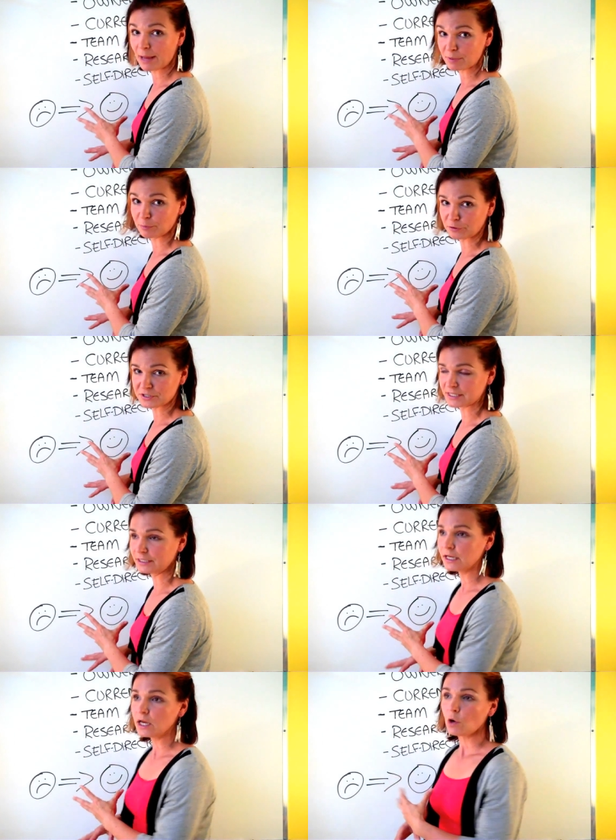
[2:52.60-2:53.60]
happy
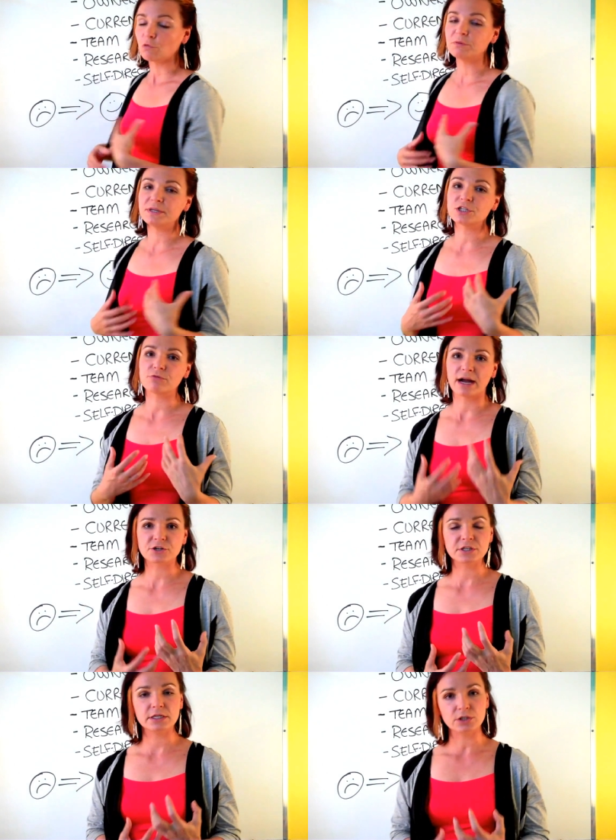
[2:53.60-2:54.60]
person would be to
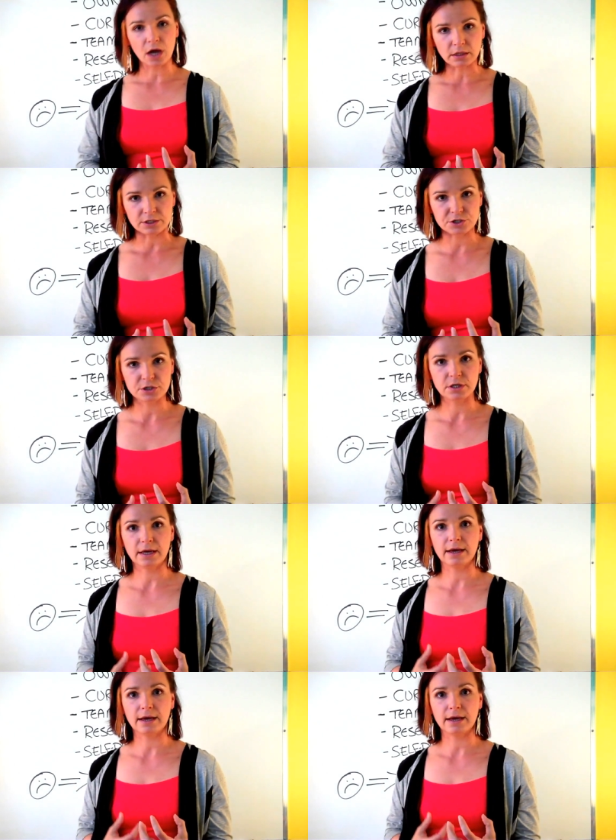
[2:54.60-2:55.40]
actually acknowledge